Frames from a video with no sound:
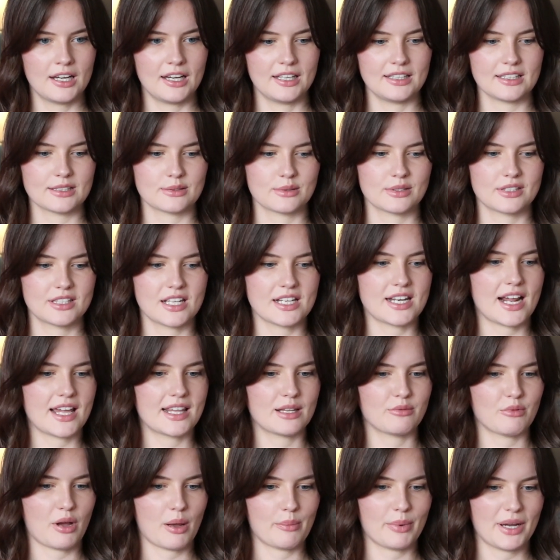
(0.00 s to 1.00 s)
And this is the day
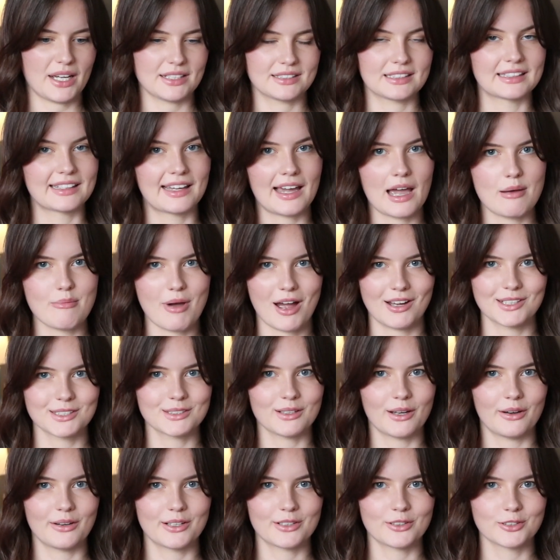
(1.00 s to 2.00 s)
that my pattern came out,
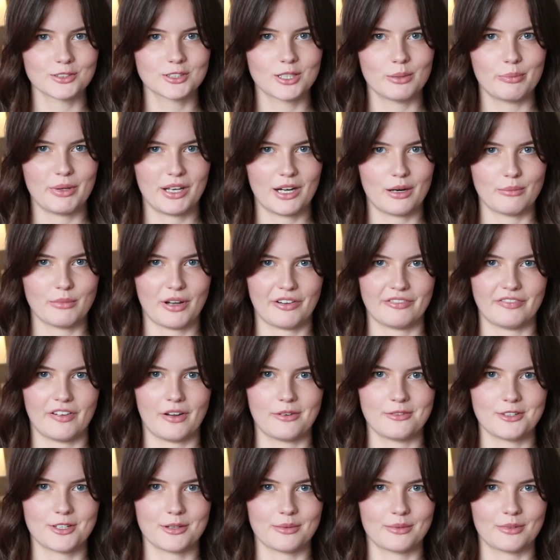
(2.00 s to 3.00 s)
so I'd also been on my
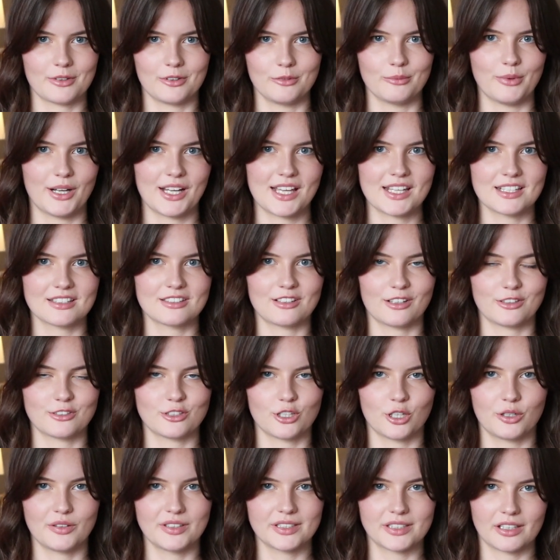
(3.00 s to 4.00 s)
phone doing all my Insta
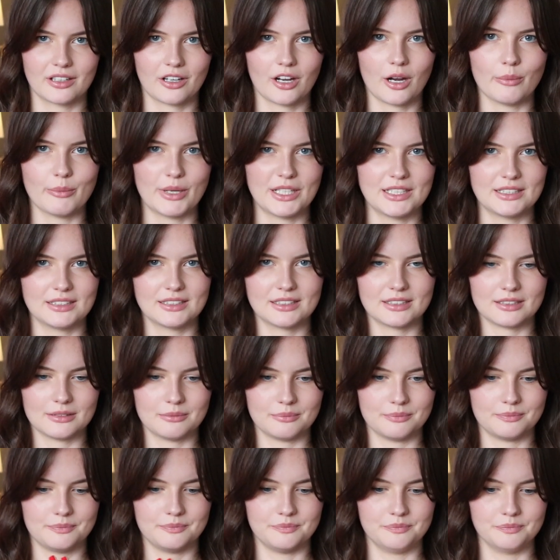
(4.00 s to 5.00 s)
stories and comments
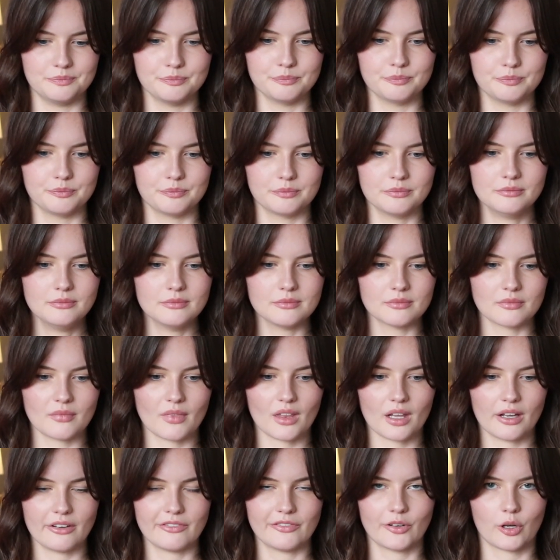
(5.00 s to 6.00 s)

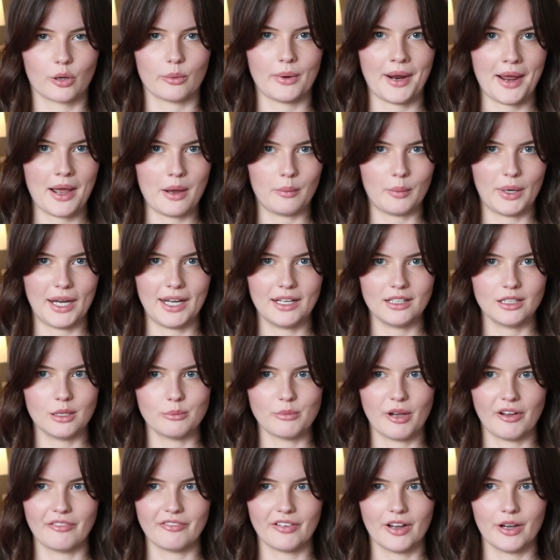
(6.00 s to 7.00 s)
for quite a while
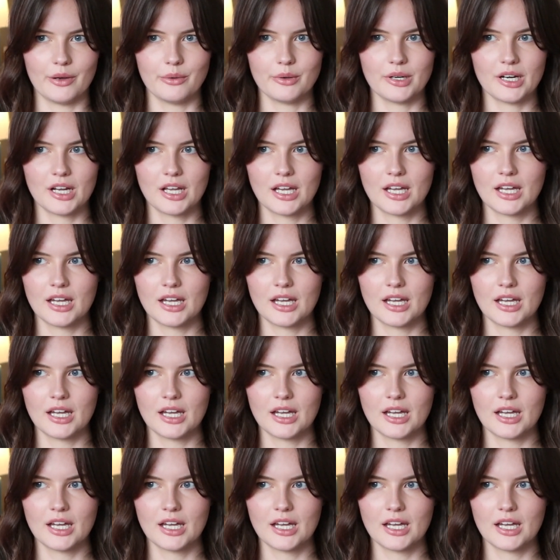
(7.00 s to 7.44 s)
on my phone.